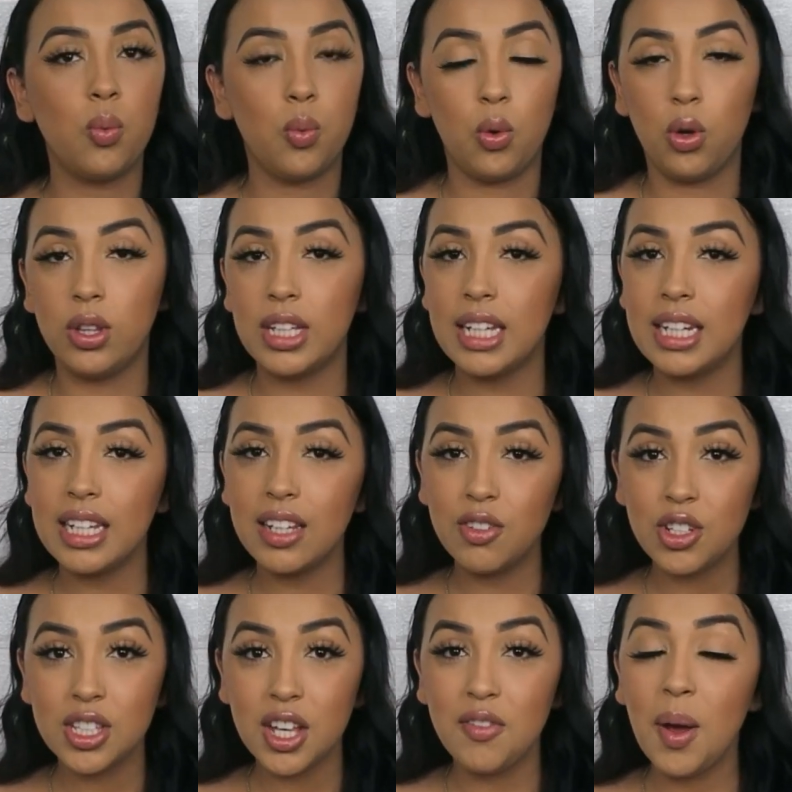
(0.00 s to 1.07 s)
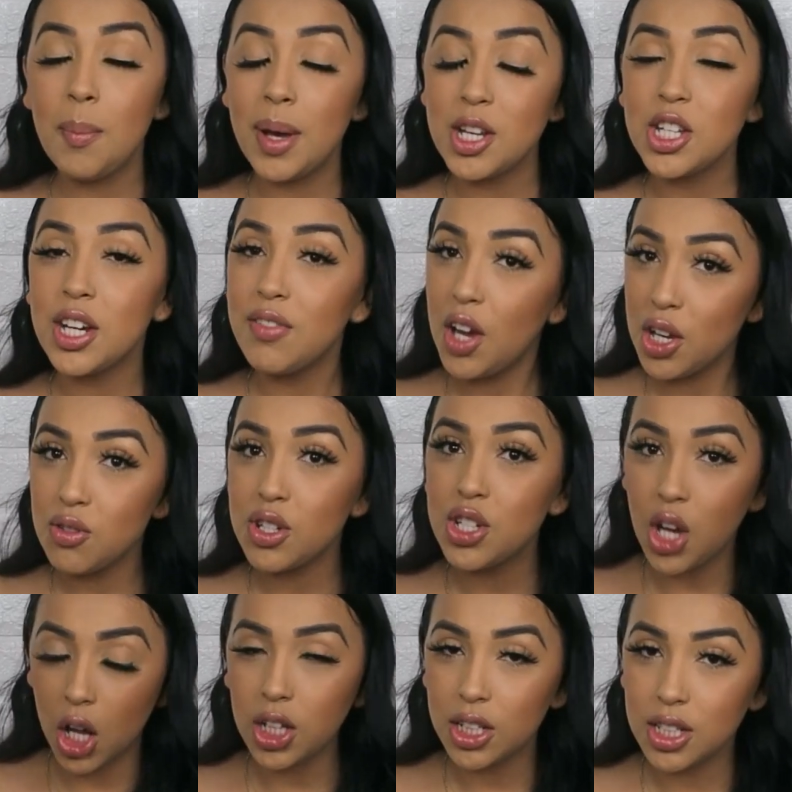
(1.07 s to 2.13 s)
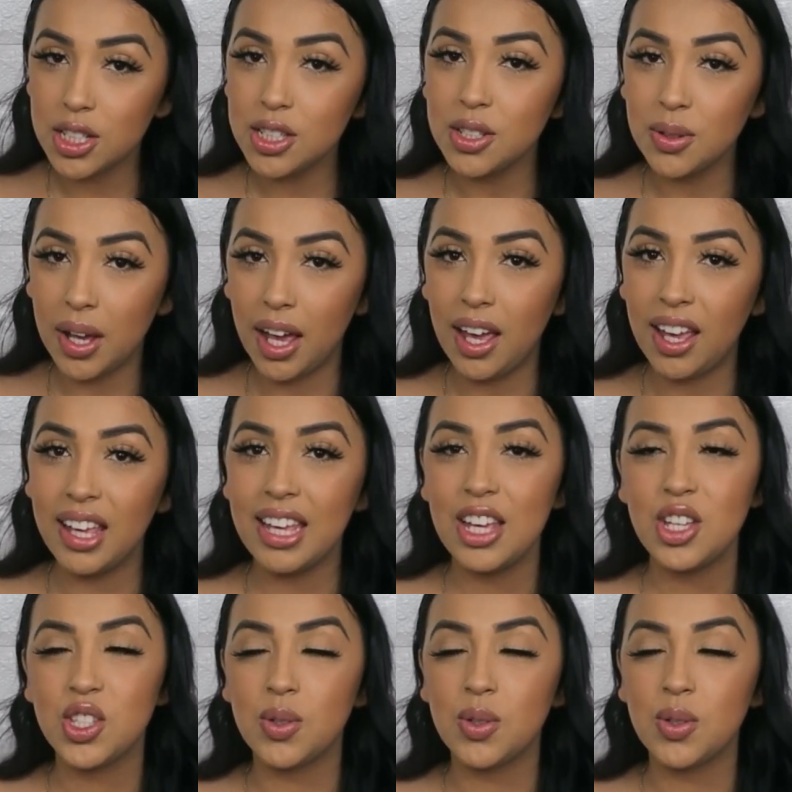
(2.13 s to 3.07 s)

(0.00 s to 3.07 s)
We're only gonna give yourself a budget of one hundred dollars, okay?